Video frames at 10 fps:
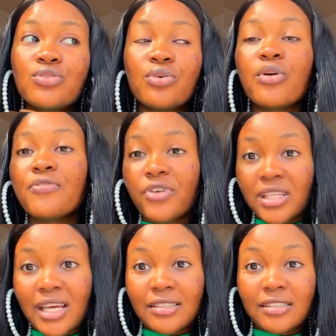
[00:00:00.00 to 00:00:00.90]
you're going for a
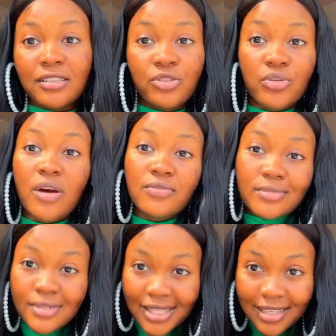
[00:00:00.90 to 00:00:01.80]
nanny, you have
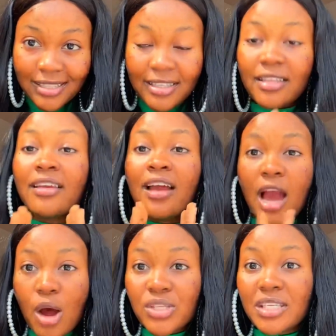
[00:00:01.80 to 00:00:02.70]
to select
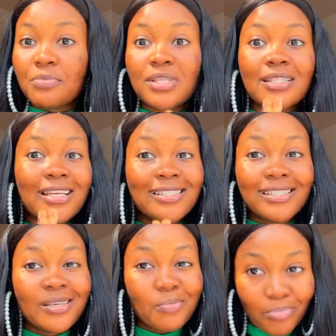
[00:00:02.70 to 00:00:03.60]
housekeeping is
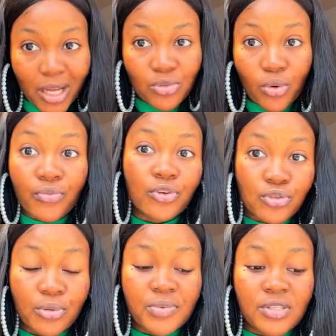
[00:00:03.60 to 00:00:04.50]
actually part of your
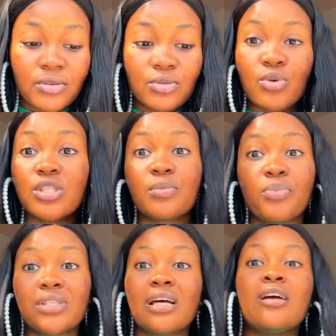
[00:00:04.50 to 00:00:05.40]
job description. So it's
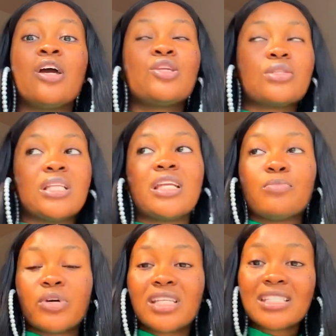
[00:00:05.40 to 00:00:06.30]
important to learn.
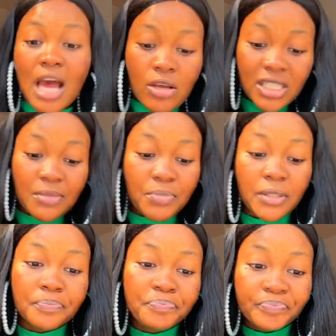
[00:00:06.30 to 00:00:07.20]
But this
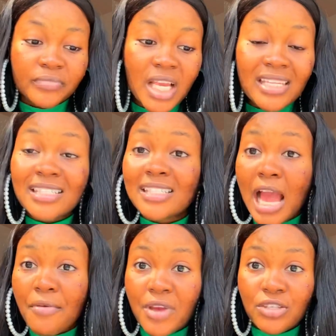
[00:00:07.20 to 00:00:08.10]
housekeeping in
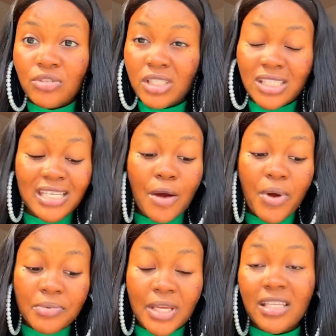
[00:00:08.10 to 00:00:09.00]
their
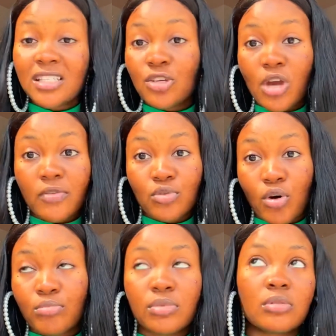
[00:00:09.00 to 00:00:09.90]
website, they say you have to
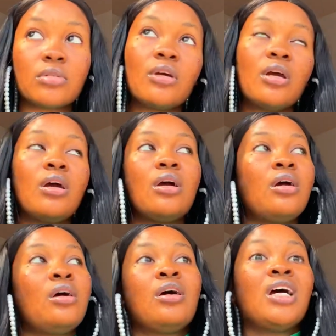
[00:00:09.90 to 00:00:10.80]
come to
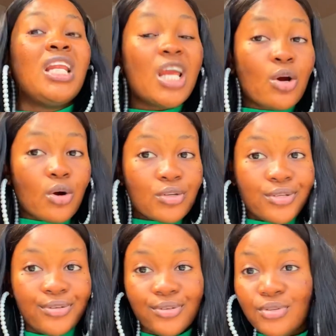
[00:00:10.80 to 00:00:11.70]

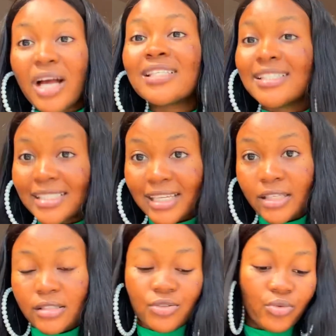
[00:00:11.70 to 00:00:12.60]
Lagos to actually
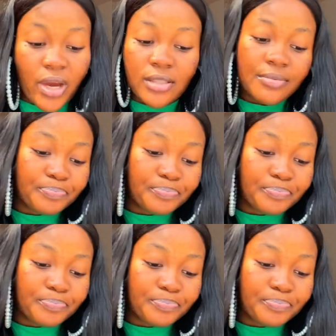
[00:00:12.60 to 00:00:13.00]
learn it, right?